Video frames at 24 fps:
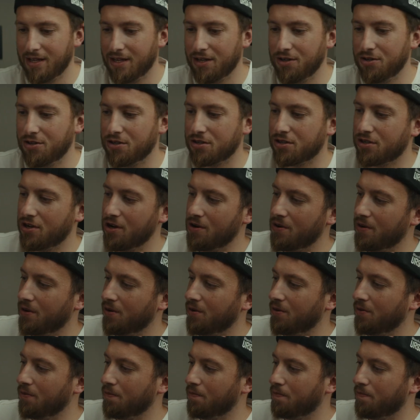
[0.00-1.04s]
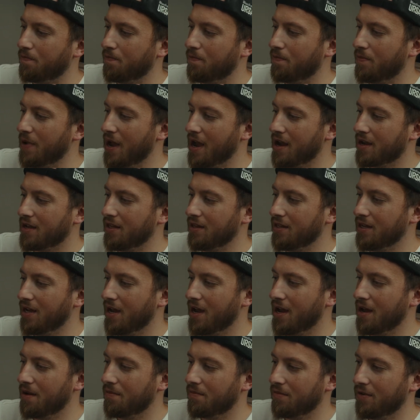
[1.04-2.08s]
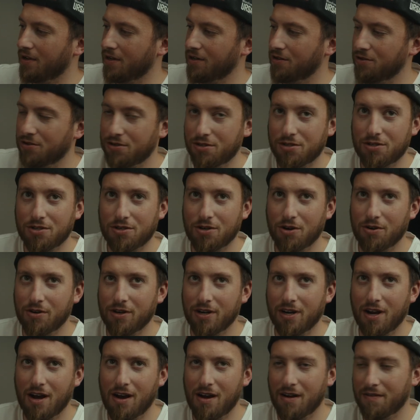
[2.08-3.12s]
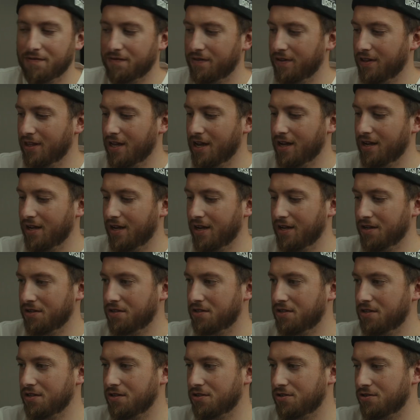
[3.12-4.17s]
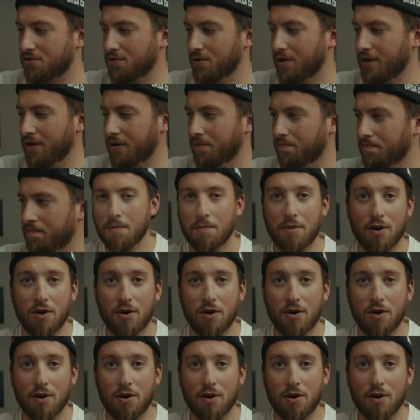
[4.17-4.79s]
then you just go back in the app and you just turn it off and that ends the stream.